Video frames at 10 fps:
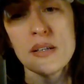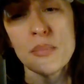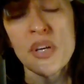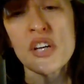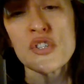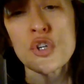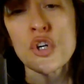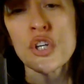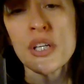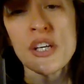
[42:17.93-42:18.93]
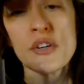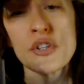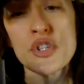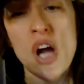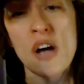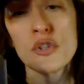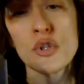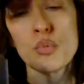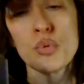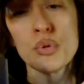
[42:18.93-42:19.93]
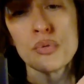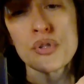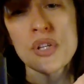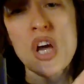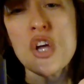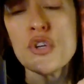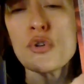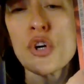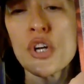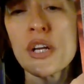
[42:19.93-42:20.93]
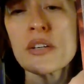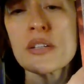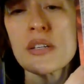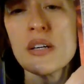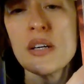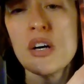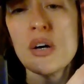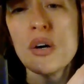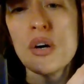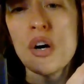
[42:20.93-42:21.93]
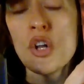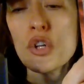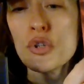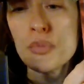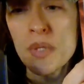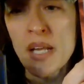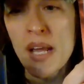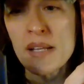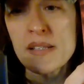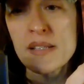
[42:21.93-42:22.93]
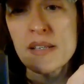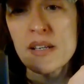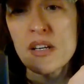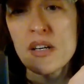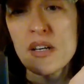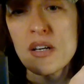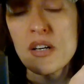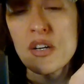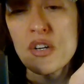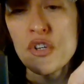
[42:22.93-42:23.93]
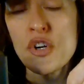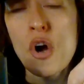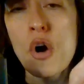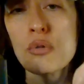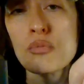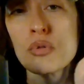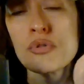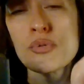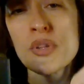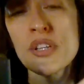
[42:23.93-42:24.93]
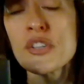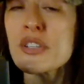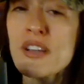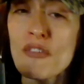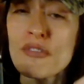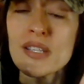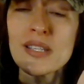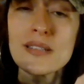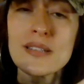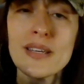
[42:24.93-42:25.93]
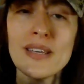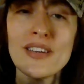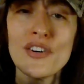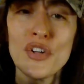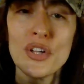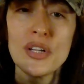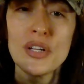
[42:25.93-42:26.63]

because you couldn't heal your childhood wounds. You couldn't illuminate your own wounds within yourself that need to heal.